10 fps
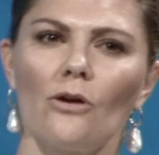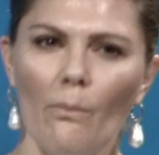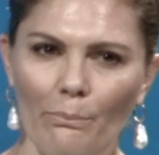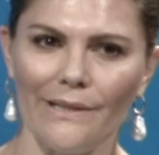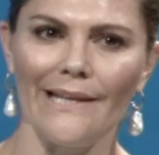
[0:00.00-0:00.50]

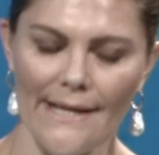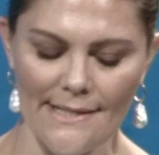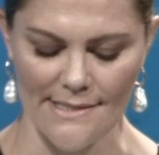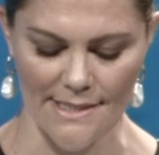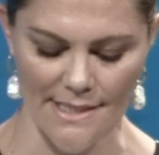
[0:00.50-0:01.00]

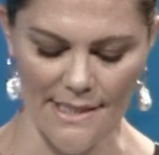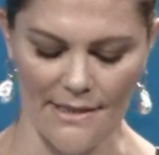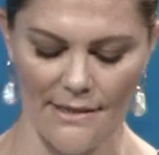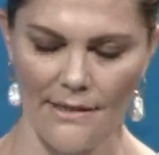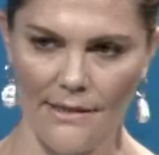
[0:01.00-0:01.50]

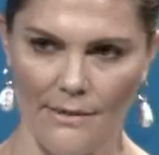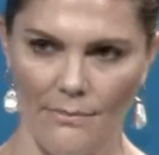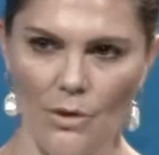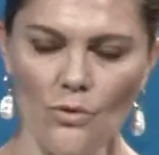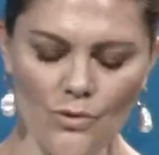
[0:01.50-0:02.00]
complexity,
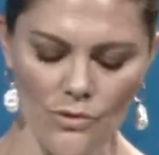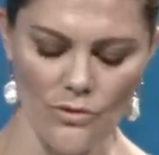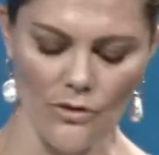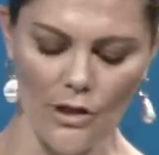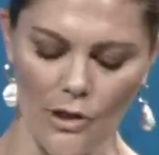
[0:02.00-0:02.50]
but also
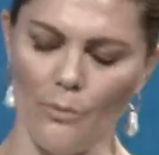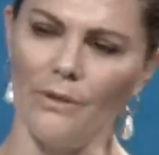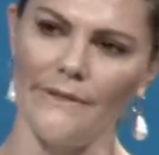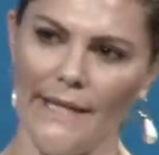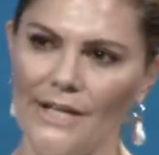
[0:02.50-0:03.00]
to the
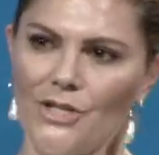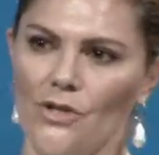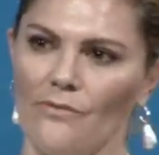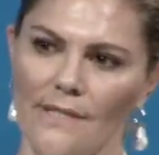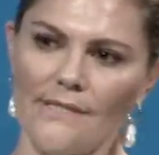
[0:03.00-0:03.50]
global
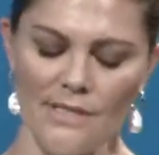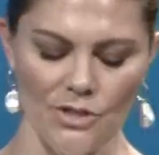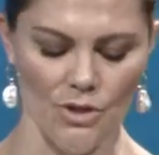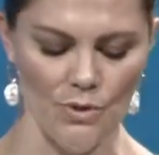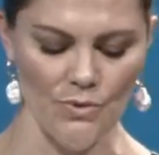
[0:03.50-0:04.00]
nature of these
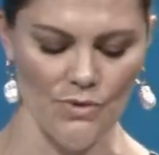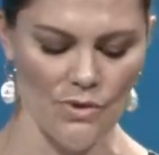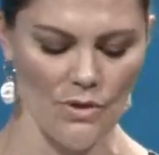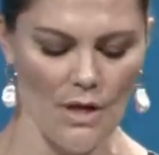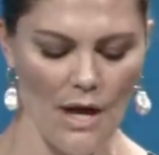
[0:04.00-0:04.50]
issues.
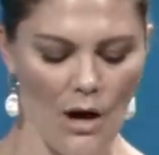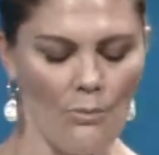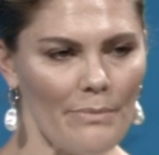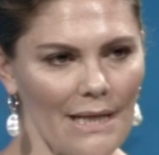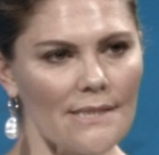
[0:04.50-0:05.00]
How
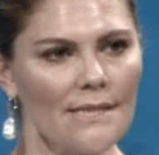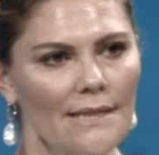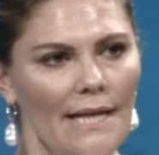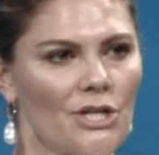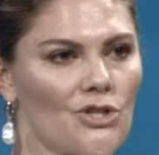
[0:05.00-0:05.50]
melting
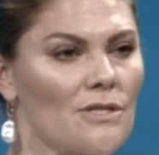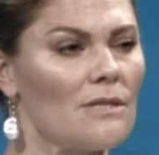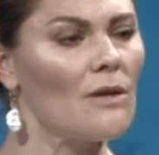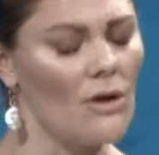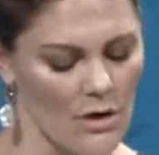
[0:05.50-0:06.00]
glaciers
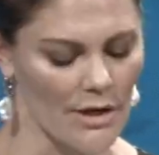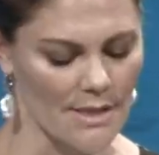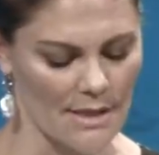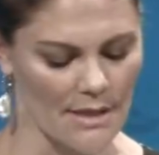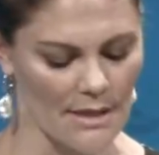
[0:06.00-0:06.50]
in the
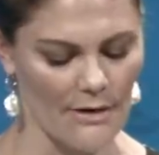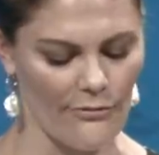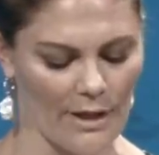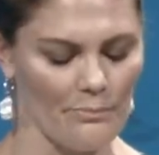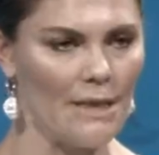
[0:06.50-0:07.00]
Arctic
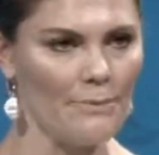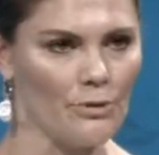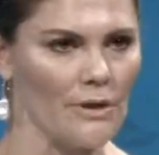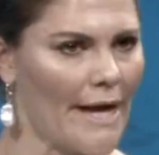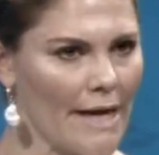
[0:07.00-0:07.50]
affect
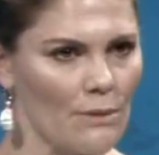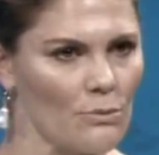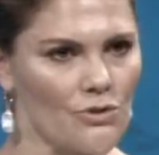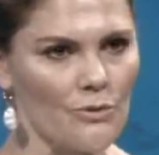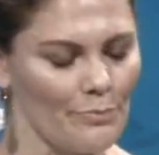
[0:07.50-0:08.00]
people,
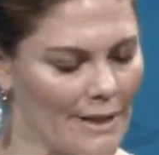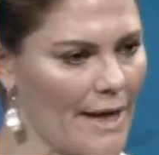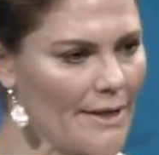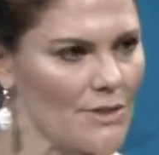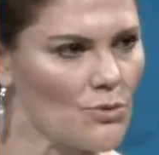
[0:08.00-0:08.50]
animals, and
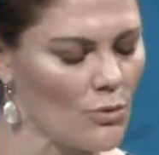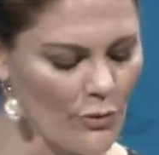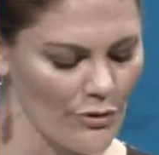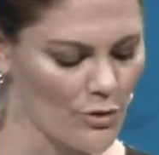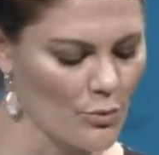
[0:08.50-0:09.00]
planets all
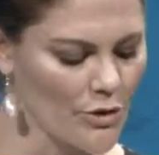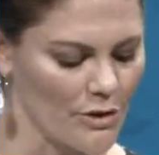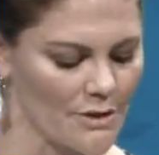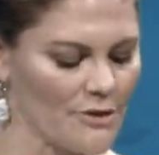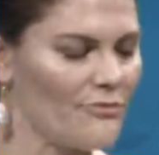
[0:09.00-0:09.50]
over the
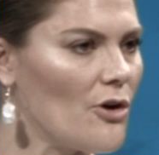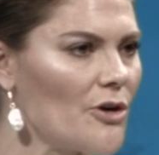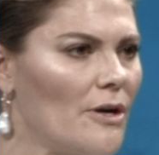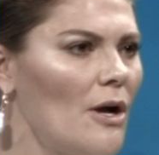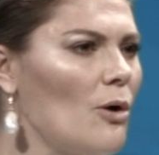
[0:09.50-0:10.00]
world, as
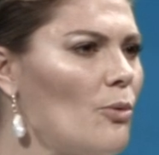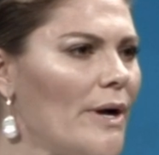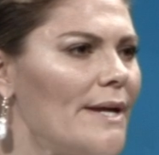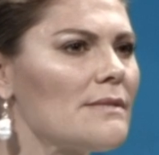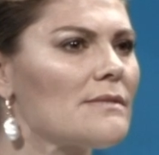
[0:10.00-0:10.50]
far
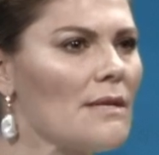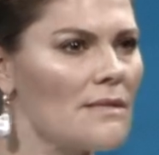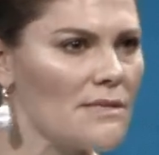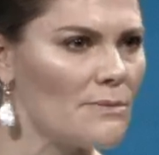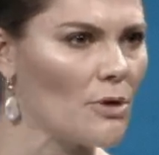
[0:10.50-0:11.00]
away as
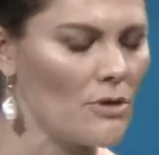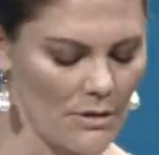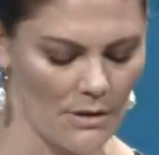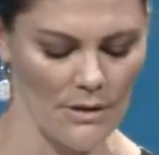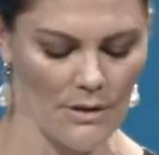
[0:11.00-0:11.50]

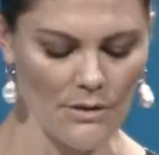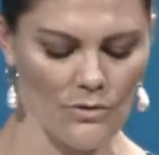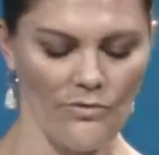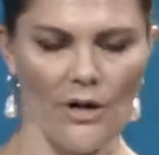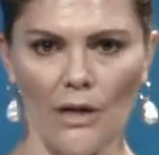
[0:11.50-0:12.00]
Zanzibar,
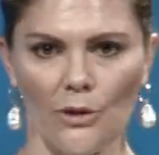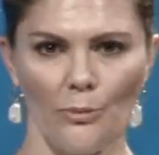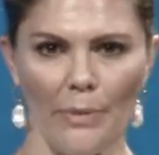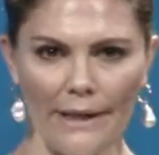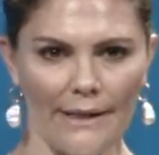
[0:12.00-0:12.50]
Tuvalu, or
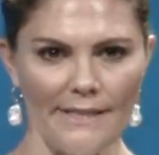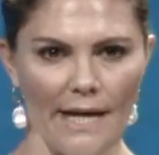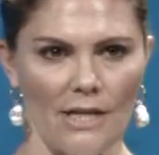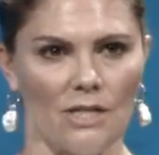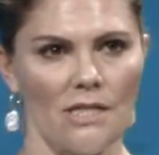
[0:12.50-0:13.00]

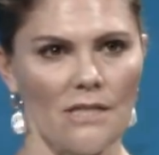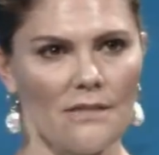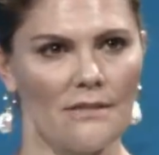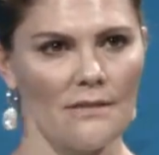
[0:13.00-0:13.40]
Bangladesh.